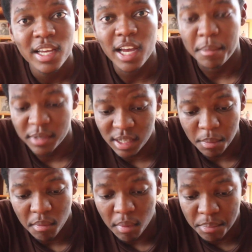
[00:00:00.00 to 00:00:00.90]
yeah
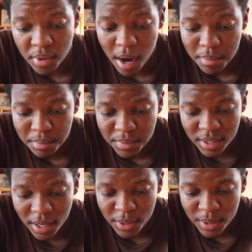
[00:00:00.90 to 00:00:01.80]
some of problems
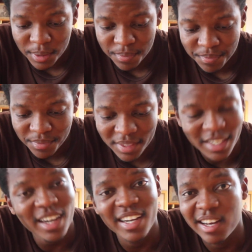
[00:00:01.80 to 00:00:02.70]
though
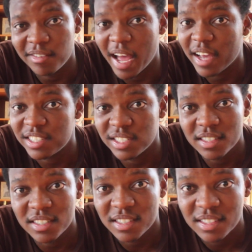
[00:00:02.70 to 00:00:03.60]
not enough action
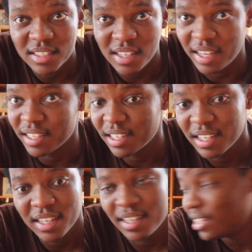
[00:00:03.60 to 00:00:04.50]
like
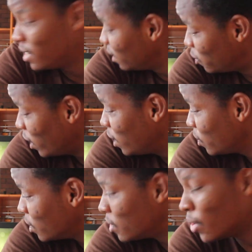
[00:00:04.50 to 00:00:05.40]
the
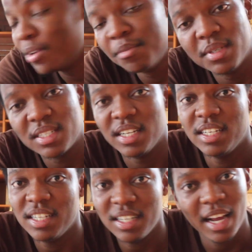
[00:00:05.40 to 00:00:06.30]
trailers are so
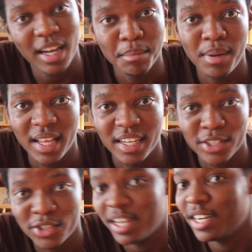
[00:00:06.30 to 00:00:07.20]
misleading like I'm playing a
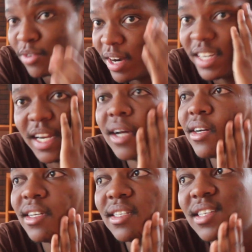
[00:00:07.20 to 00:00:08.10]
trailer right now
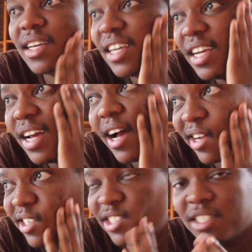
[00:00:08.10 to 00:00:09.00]
because I
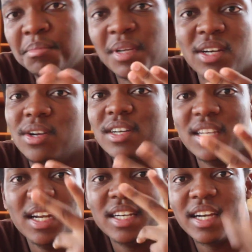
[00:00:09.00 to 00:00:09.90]
can't just be
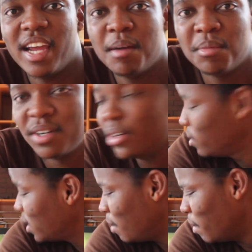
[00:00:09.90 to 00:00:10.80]
looking at the camera the whole
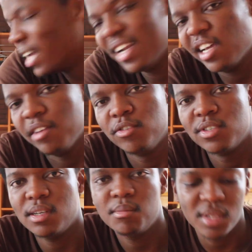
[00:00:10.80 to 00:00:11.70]
time I gotta give you
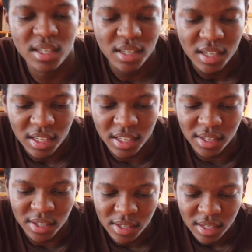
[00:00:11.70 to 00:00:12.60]
something you know